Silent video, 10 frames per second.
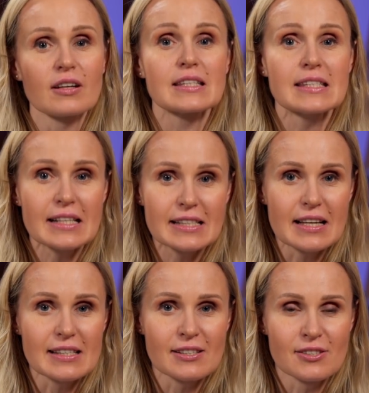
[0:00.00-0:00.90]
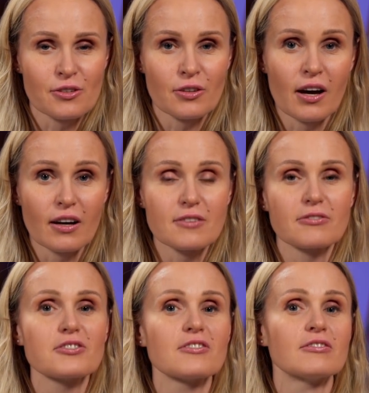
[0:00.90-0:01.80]
are 6 lessons on art
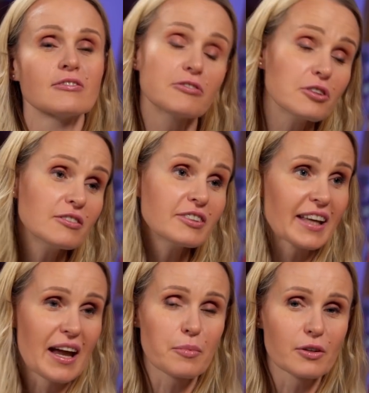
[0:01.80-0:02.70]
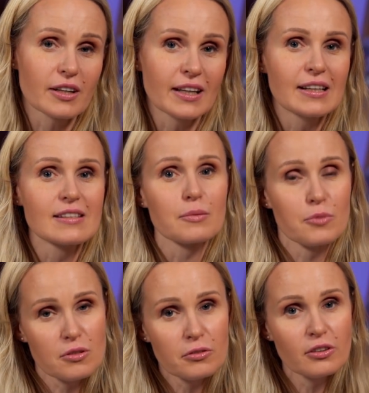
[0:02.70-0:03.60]
full of vocabulary, some
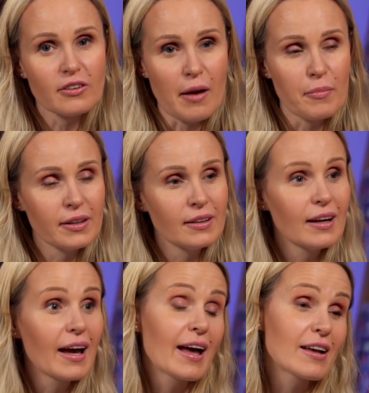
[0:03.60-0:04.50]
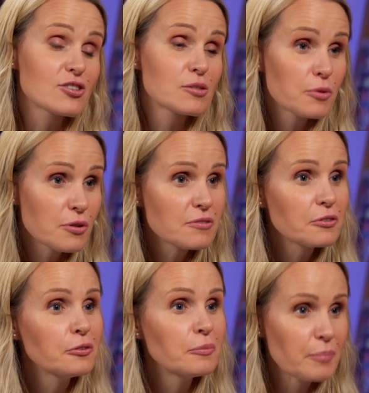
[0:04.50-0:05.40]
useful grammar, and just
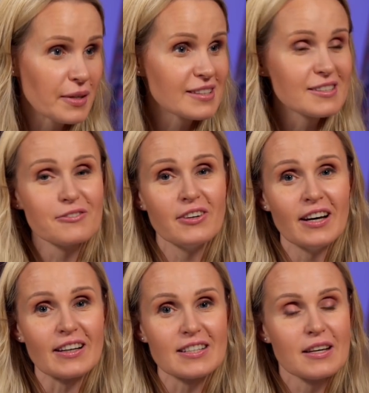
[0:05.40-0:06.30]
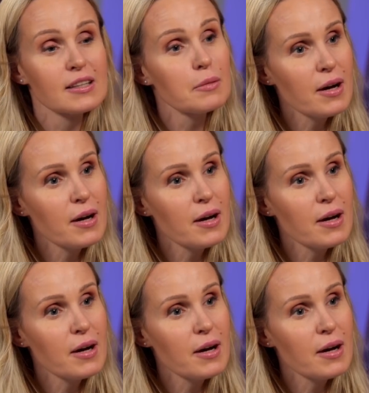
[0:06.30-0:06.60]
beautiful pieces of art, the